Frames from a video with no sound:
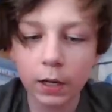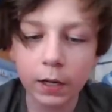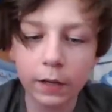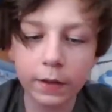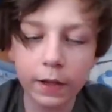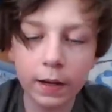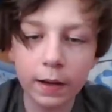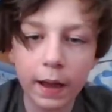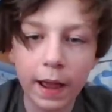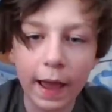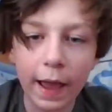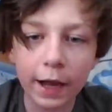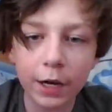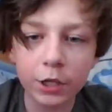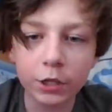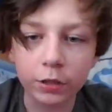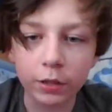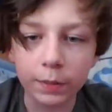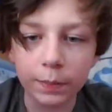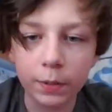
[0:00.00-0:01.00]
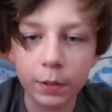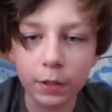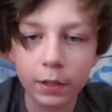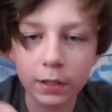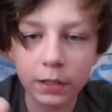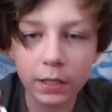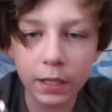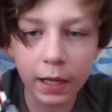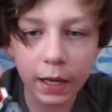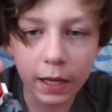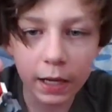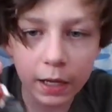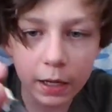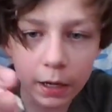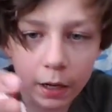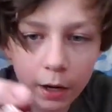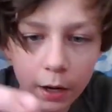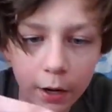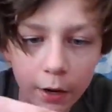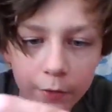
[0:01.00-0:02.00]
Then actually put his head
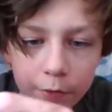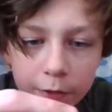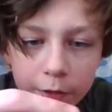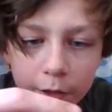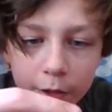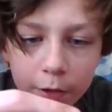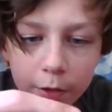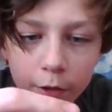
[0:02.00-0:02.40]
on the